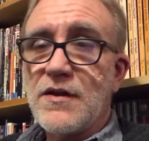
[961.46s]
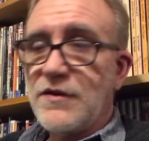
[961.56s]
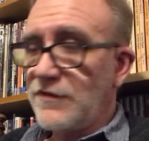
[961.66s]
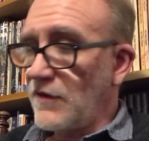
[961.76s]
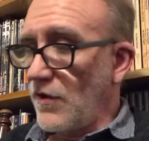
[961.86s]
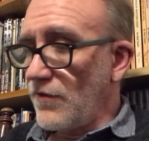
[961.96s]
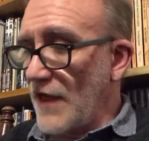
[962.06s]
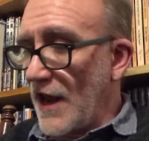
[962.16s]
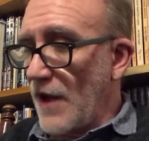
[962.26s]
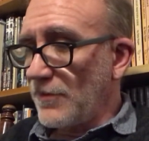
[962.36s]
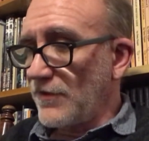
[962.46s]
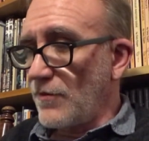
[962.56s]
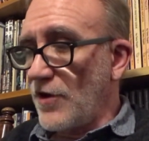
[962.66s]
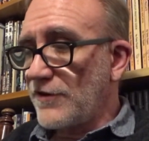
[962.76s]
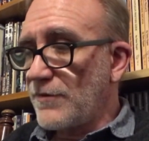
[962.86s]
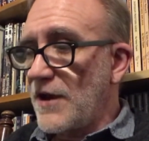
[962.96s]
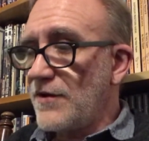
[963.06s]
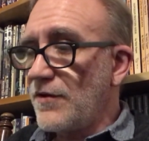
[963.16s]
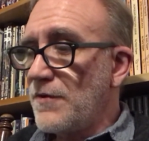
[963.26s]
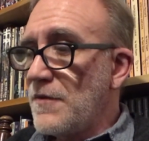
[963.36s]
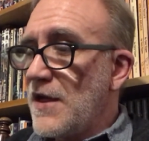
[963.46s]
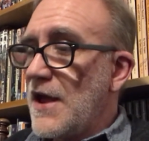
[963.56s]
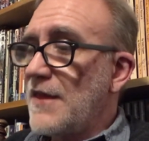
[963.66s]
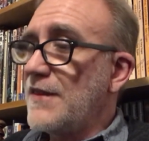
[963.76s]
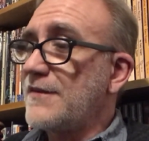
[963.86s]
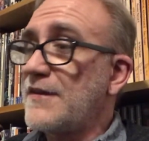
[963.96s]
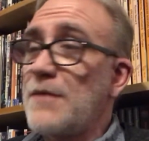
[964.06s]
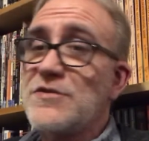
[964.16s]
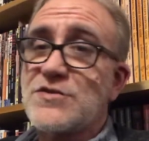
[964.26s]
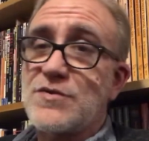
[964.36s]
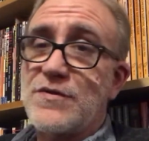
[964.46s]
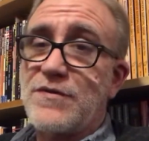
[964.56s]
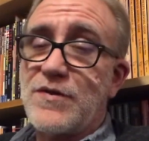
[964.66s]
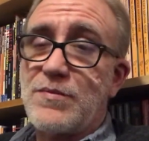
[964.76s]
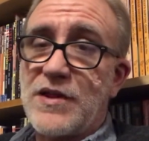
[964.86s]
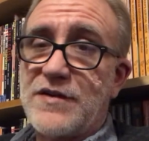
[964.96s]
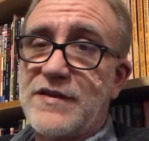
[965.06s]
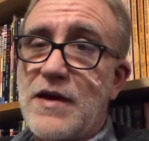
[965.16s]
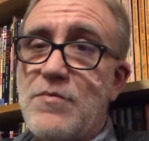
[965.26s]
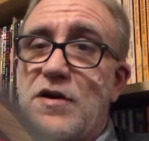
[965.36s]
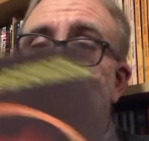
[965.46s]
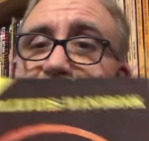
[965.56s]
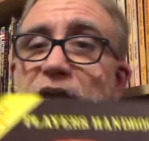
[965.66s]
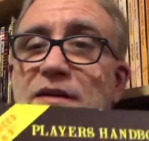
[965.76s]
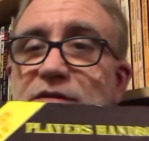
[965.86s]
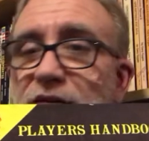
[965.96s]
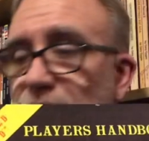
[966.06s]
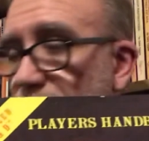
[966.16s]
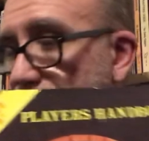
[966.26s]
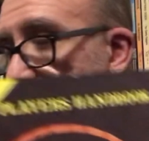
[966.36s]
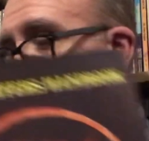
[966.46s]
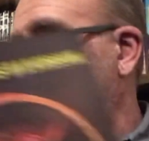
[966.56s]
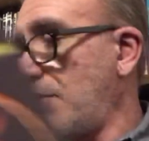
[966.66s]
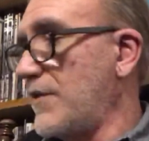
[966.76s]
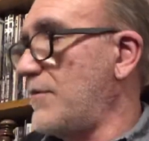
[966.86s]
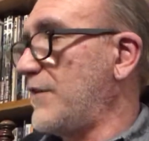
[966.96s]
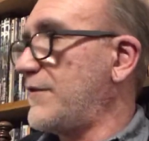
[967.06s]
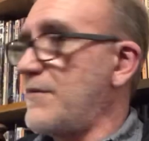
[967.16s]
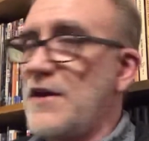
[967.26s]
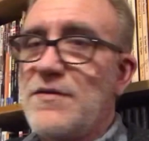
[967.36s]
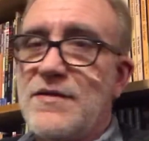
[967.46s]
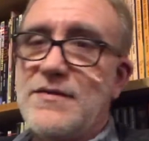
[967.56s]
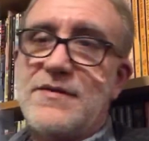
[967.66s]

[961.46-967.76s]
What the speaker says: So, that happens with the Monster Manual. And then the same is true for the Player's Handbook, right? So we start with the Monster Manual,